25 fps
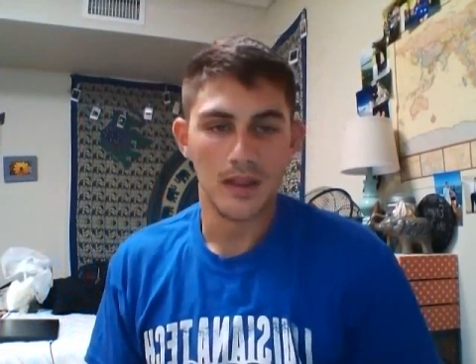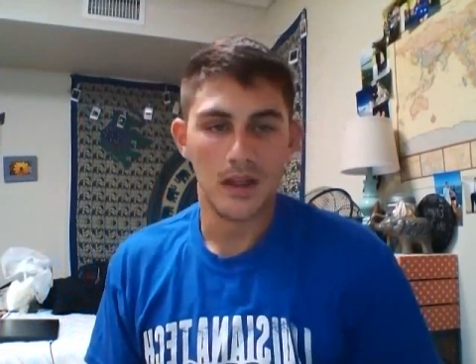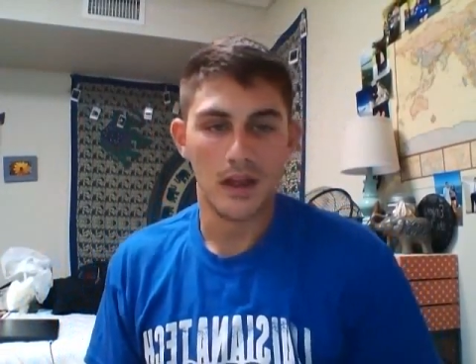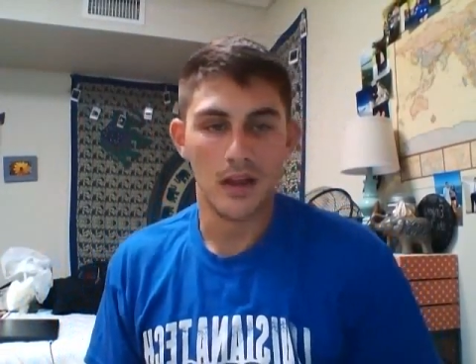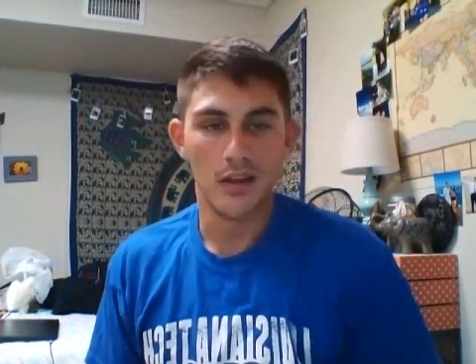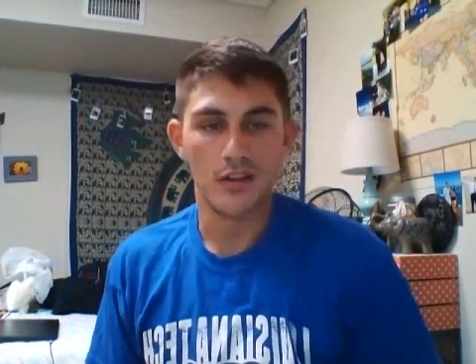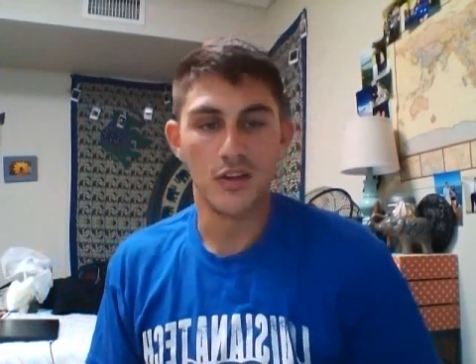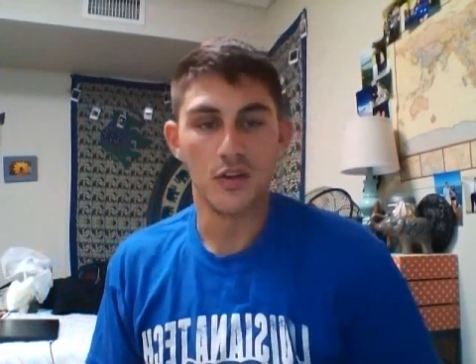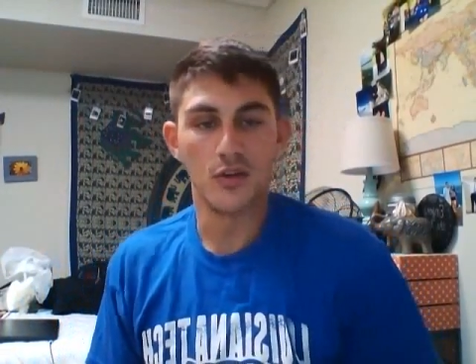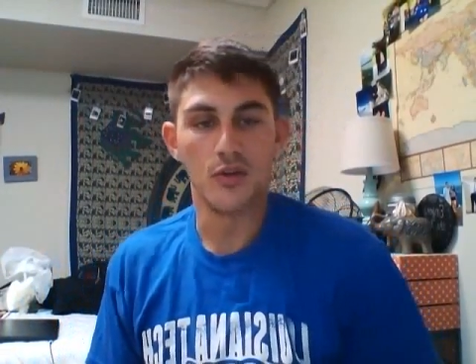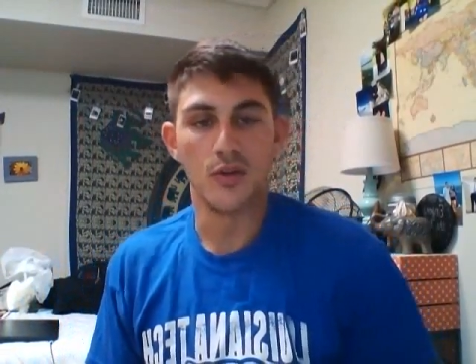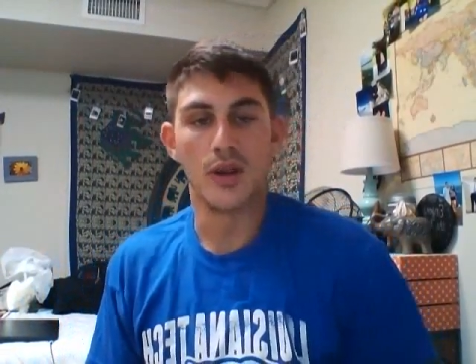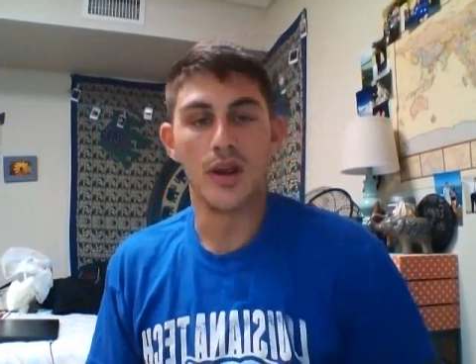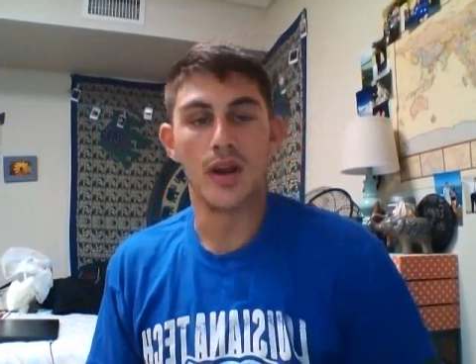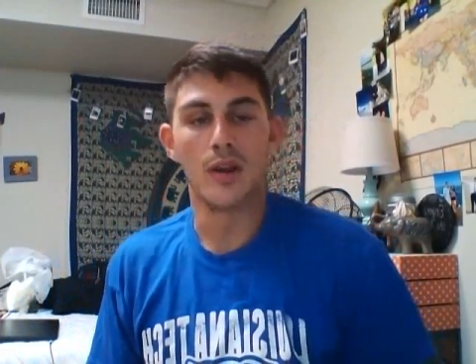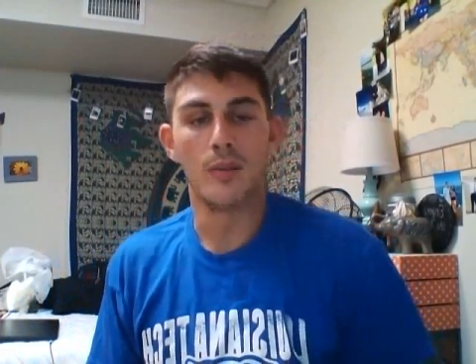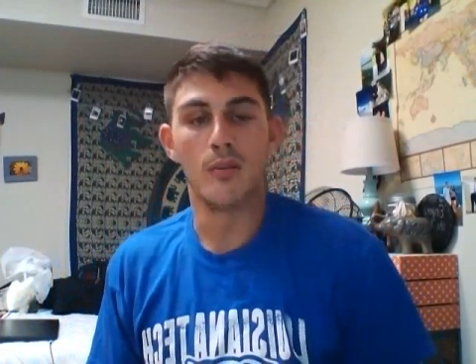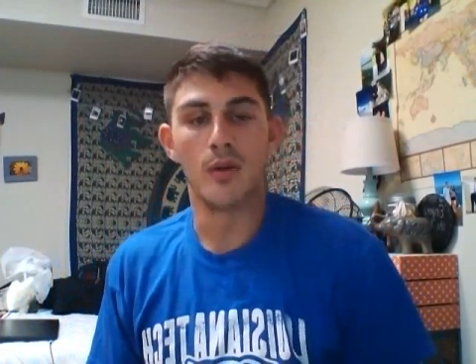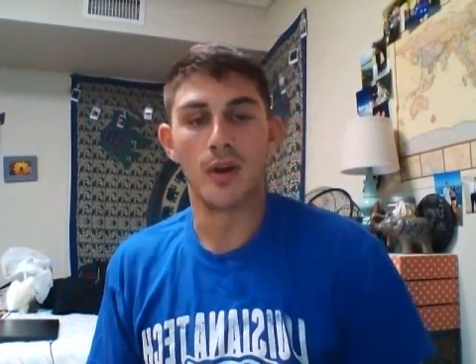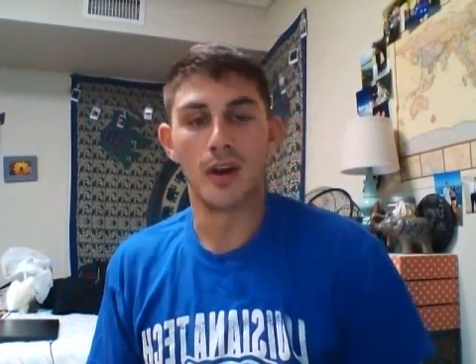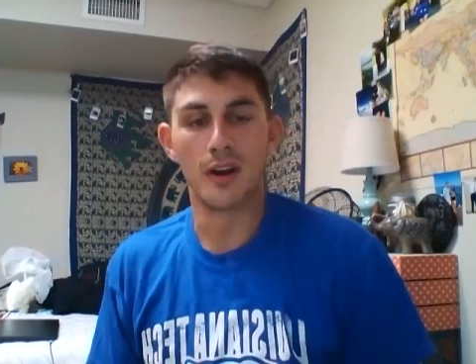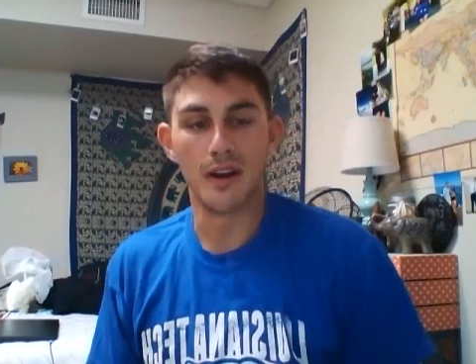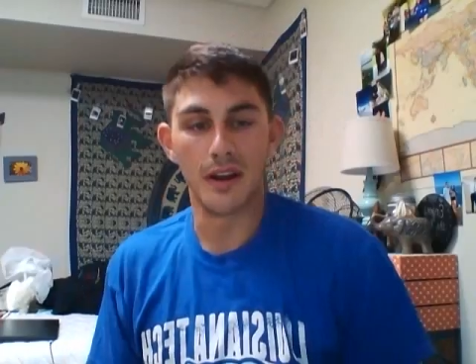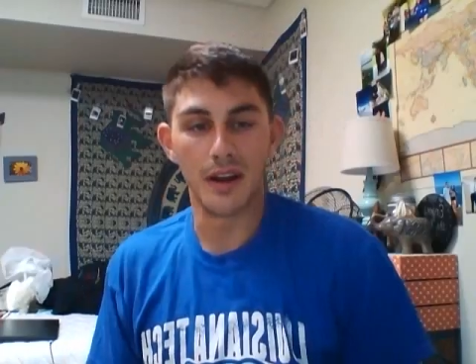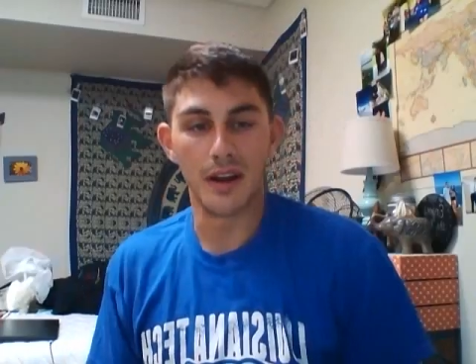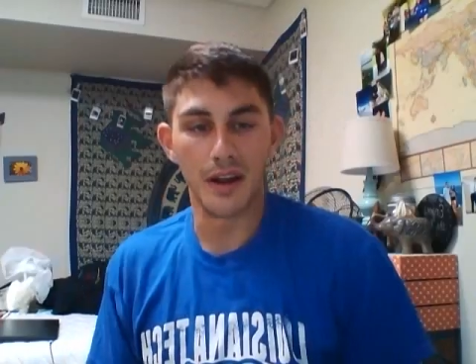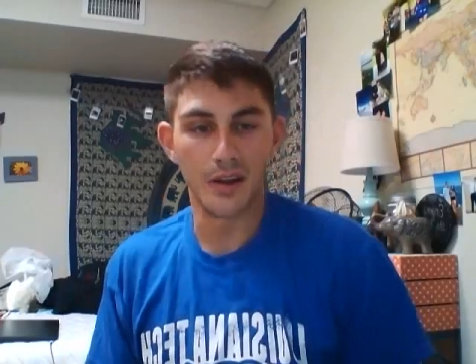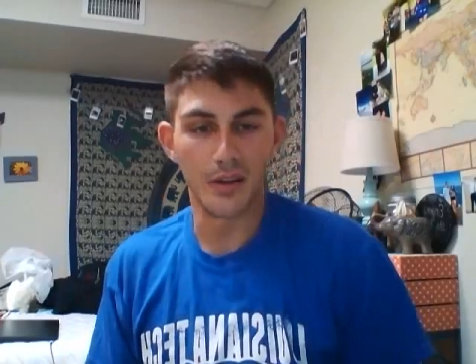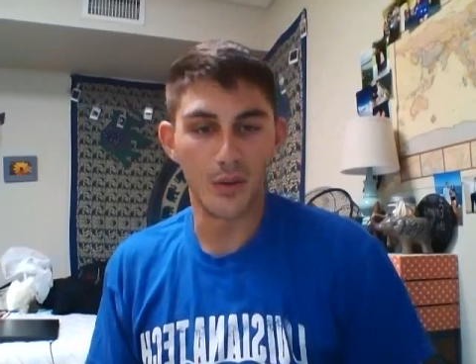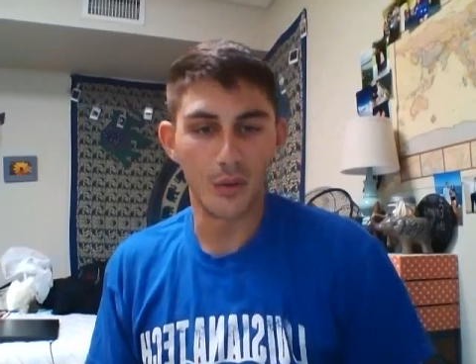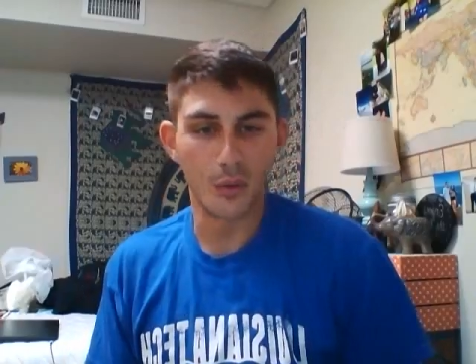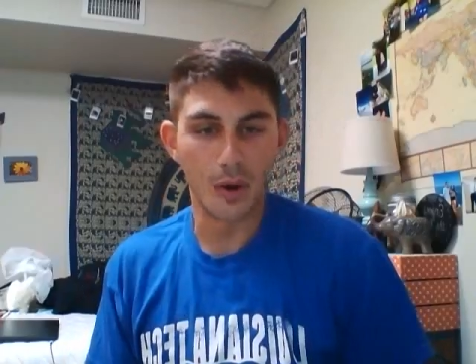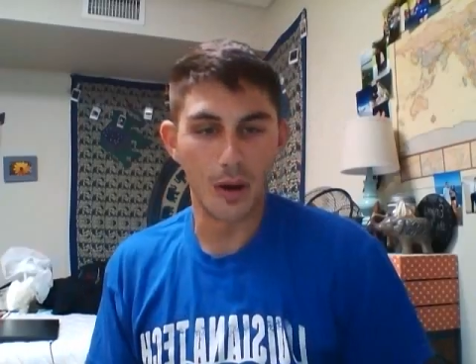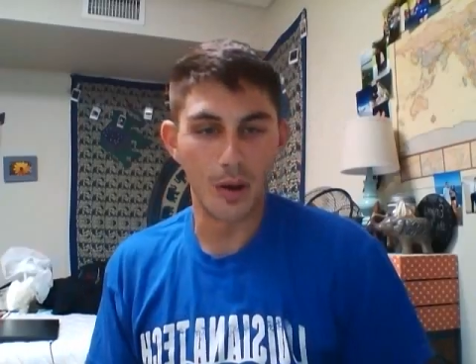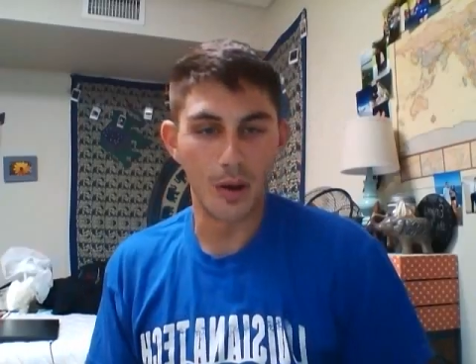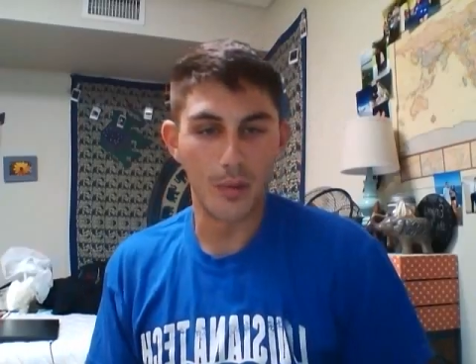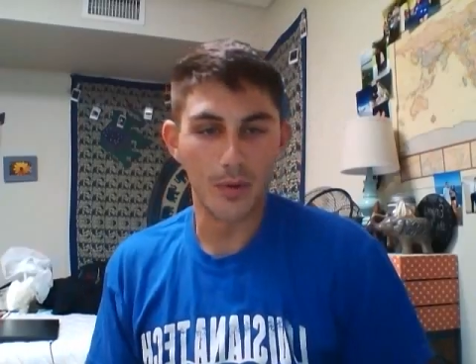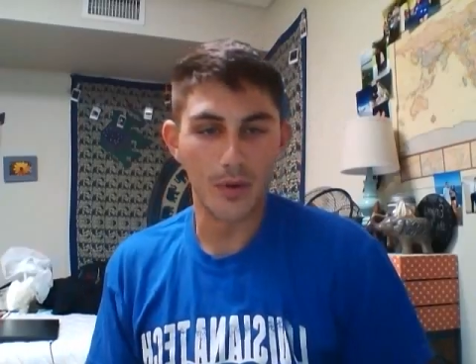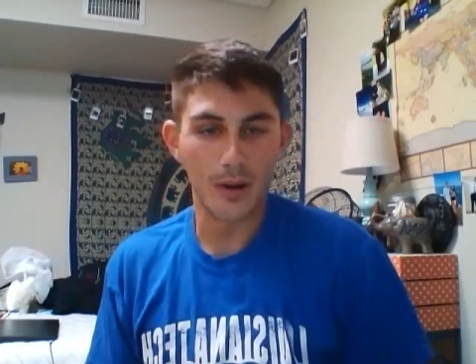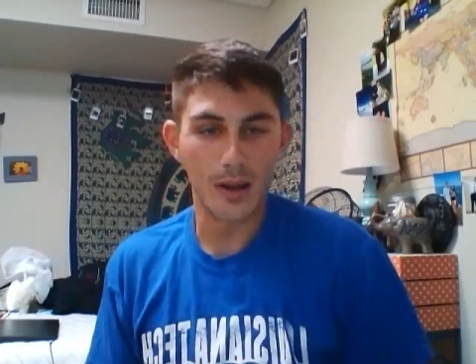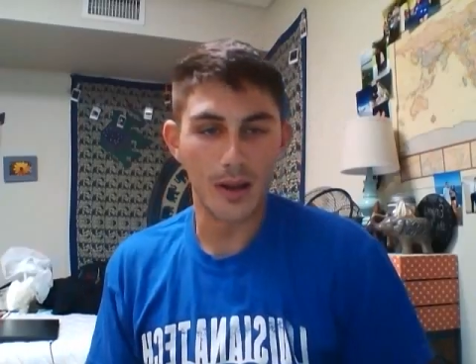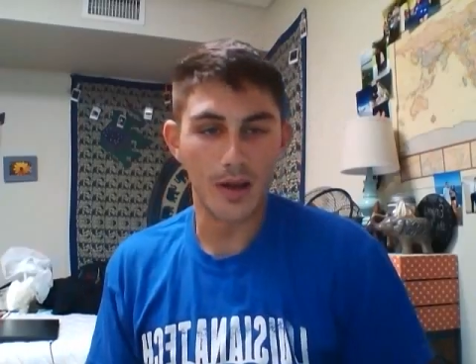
I showed you how to break down the weapon,